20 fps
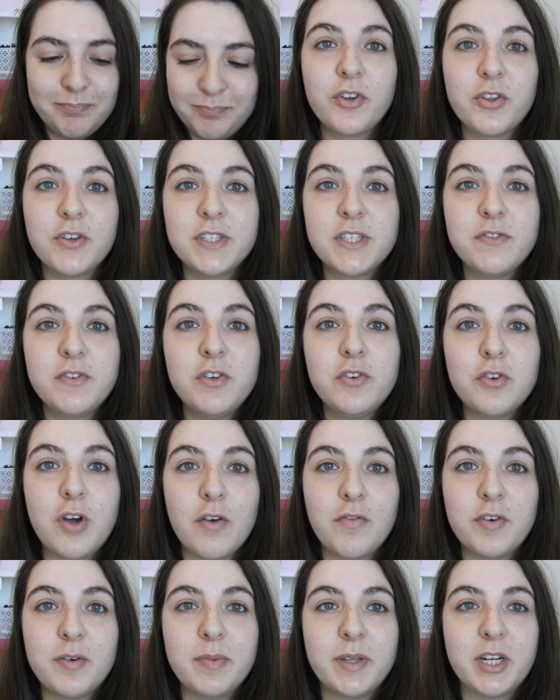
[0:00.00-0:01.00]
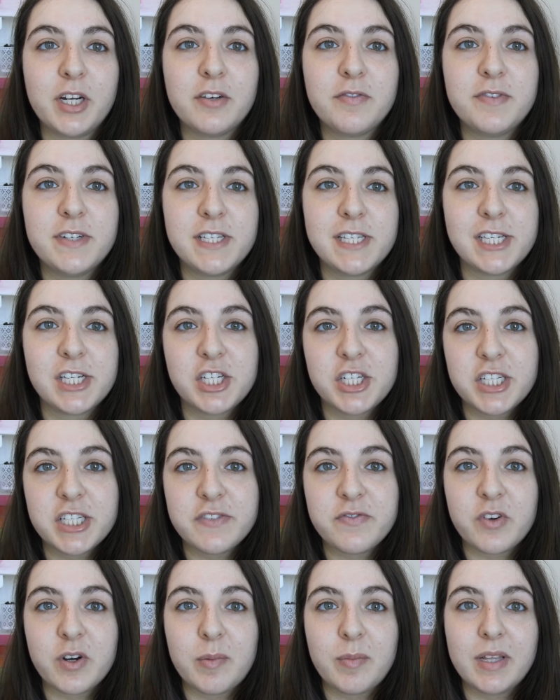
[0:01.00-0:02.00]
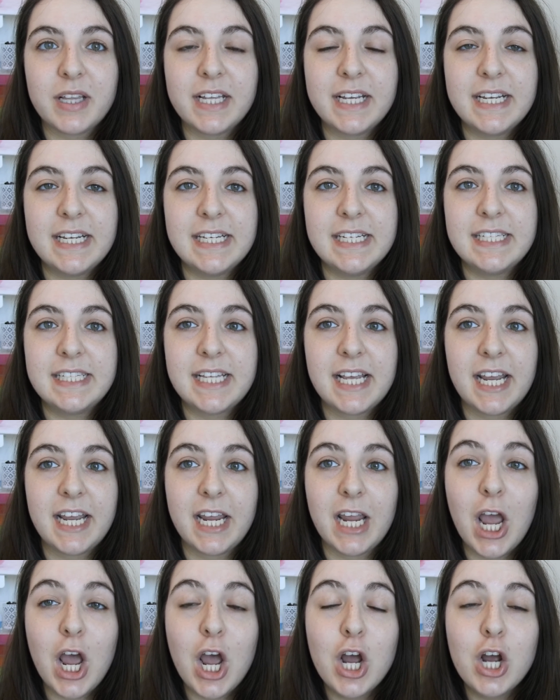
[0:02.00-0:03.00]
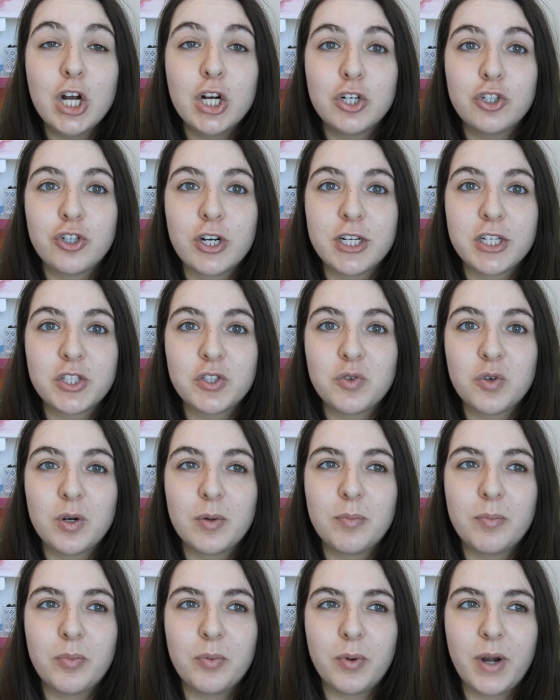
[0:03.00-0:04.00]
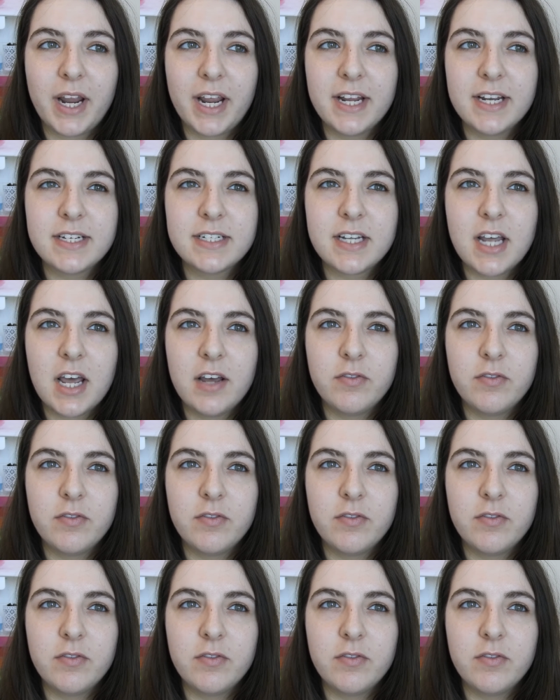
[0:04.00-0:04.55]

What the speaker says: For those of you not familiar, Physicians Formula is a drugstore brand.